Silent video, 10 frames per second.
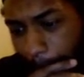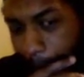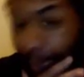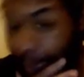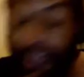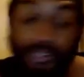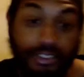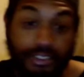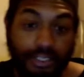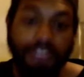Alright, so it
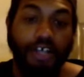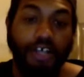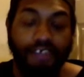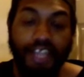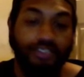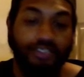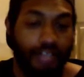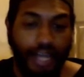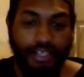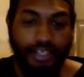starts off actually
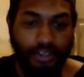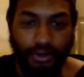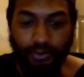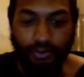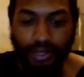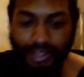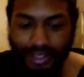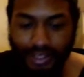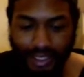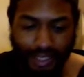kind of good
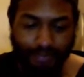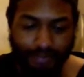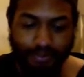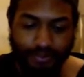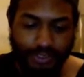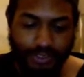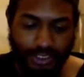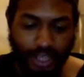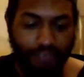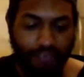with
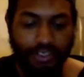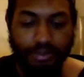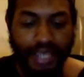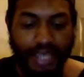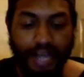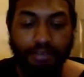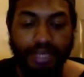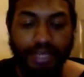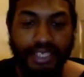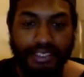soft little piano
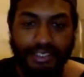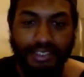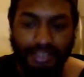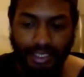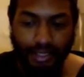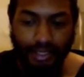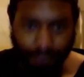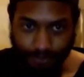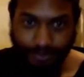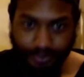piece
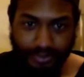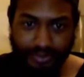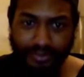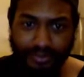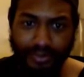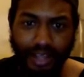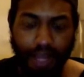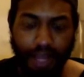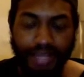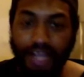of the
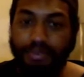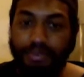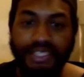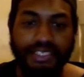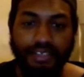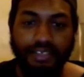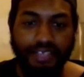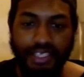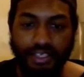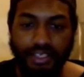
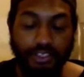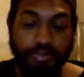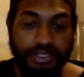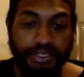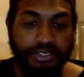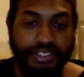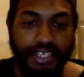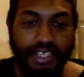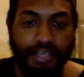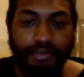Ghostbusters
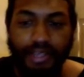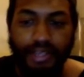theme.